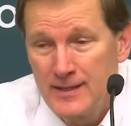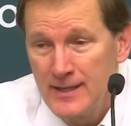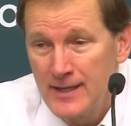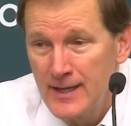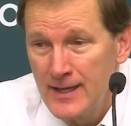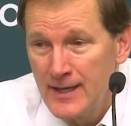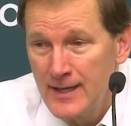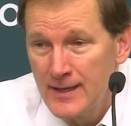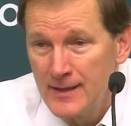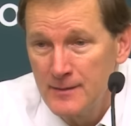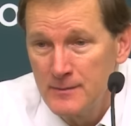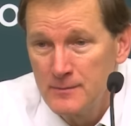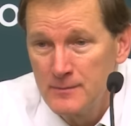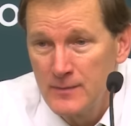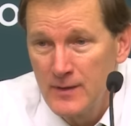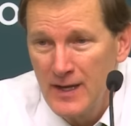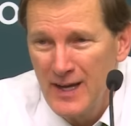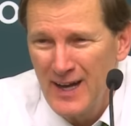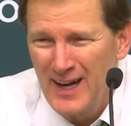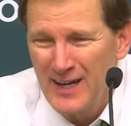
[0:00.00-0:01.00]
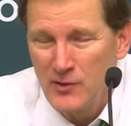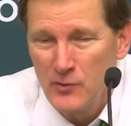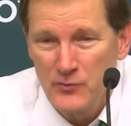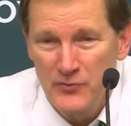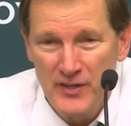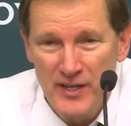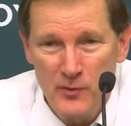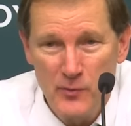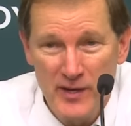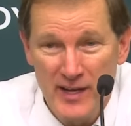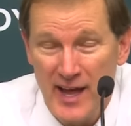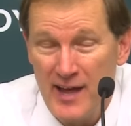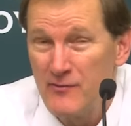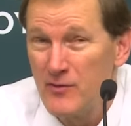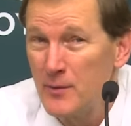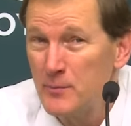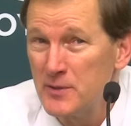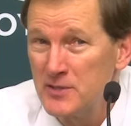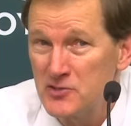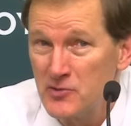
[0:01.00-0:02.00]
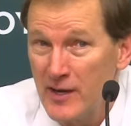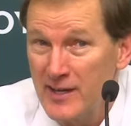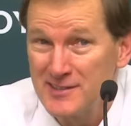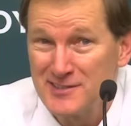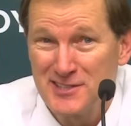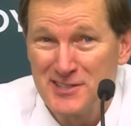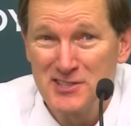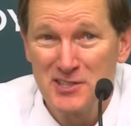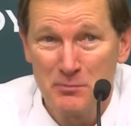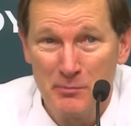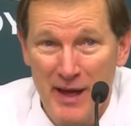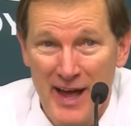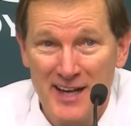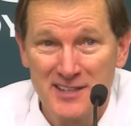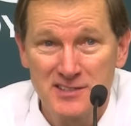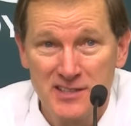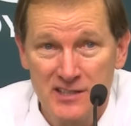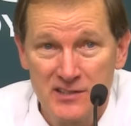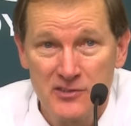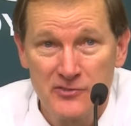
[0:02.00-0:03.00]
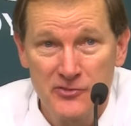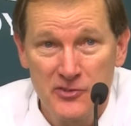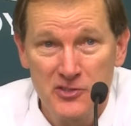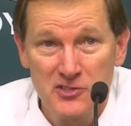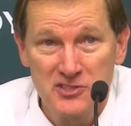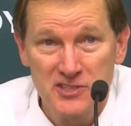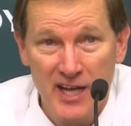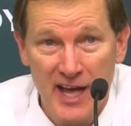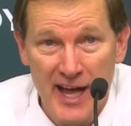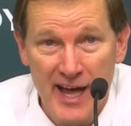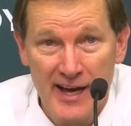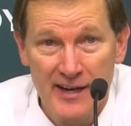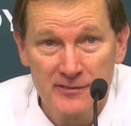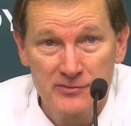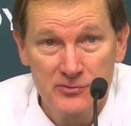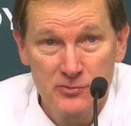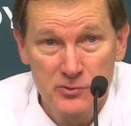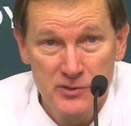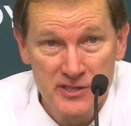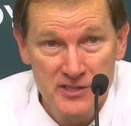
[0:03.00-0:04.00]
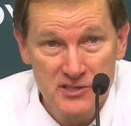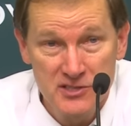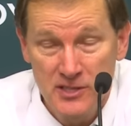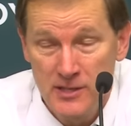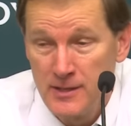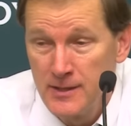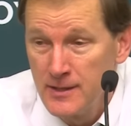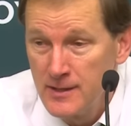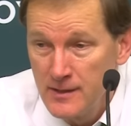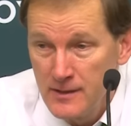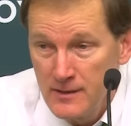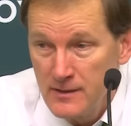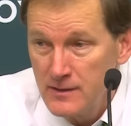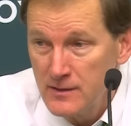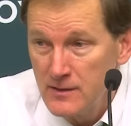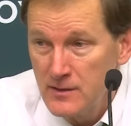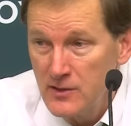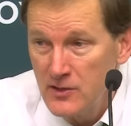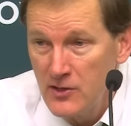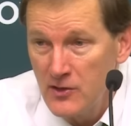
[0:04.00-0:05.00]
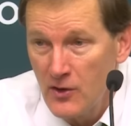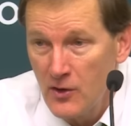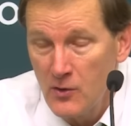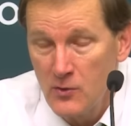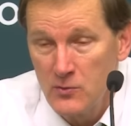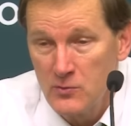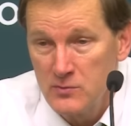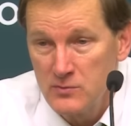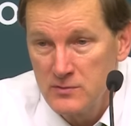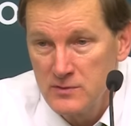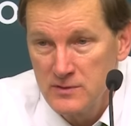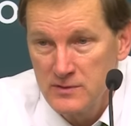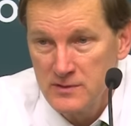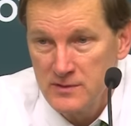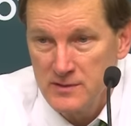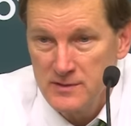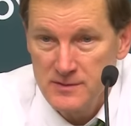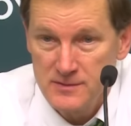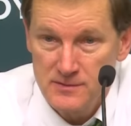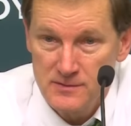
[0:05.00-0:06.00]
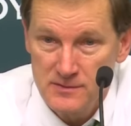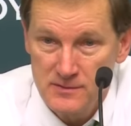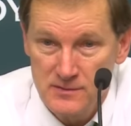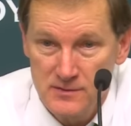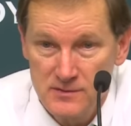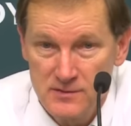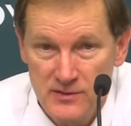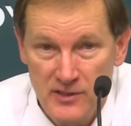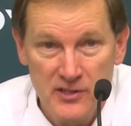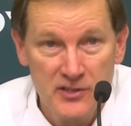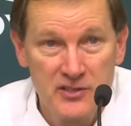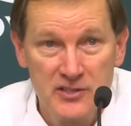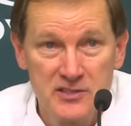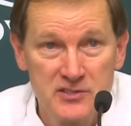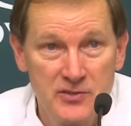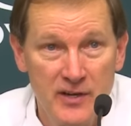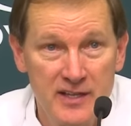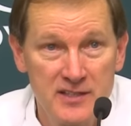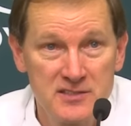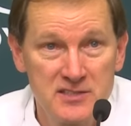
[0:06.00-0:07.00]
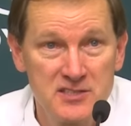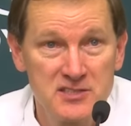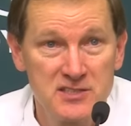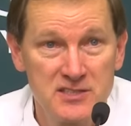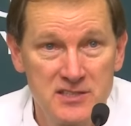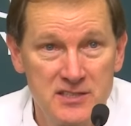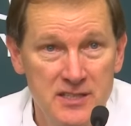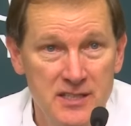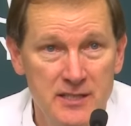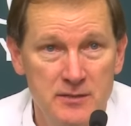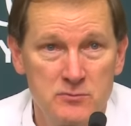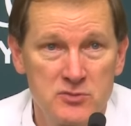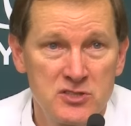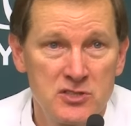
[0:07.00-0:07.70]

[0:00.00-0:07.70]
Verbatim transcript: Um, I don't think we gave up a transition basket in the first half, which, you know, they're a good transition team.